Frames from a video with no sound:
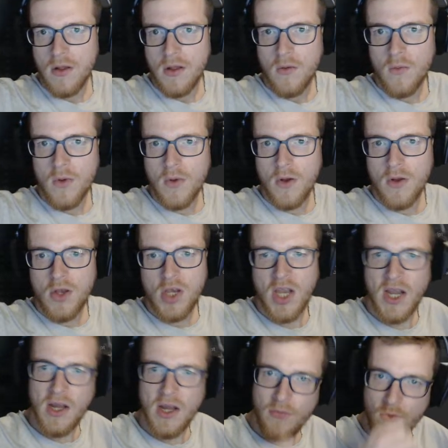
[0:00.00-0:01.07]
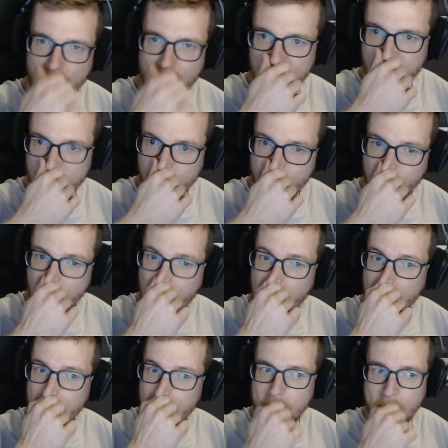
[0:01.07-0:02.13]
We're gonna check if we still
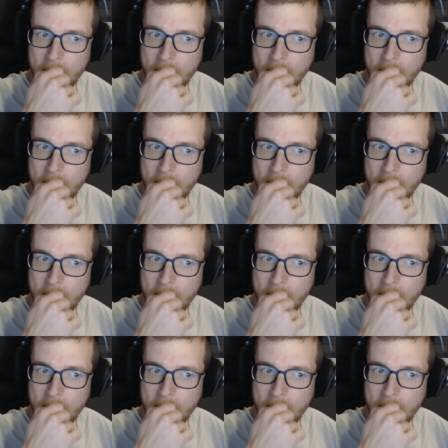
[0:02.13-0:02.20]
fly.